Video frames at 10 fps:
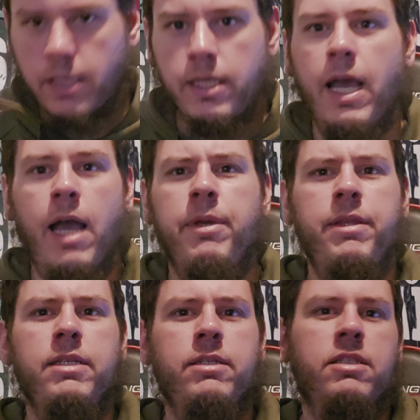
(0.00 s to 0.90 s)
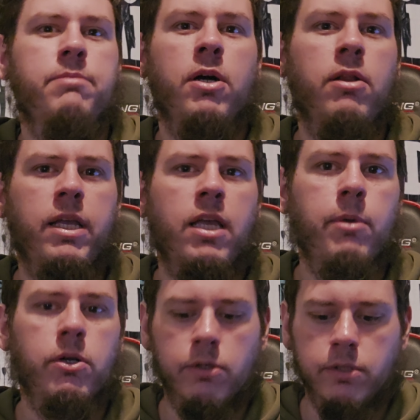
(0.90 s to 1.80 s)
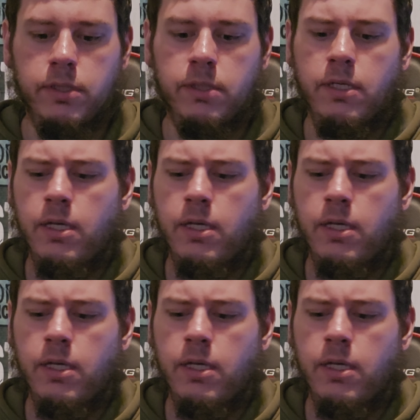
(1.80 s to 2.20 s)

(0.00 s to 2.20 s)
Yeah, I mean, these just smell like chemicals.